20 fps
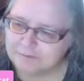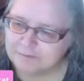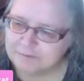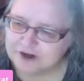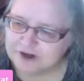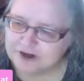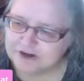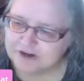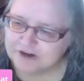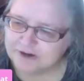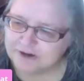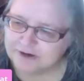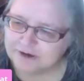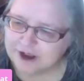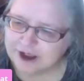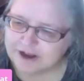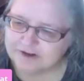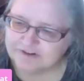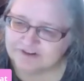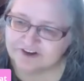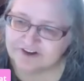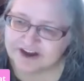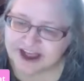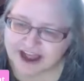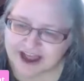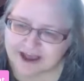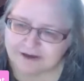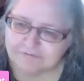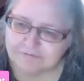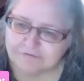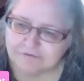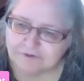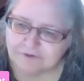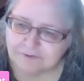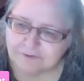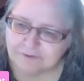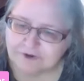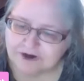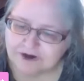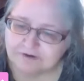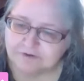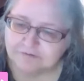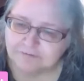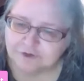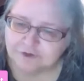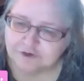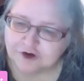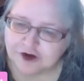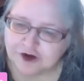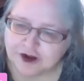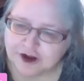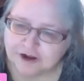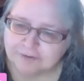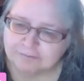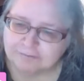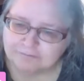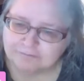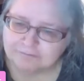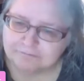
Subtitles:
but I still have whatever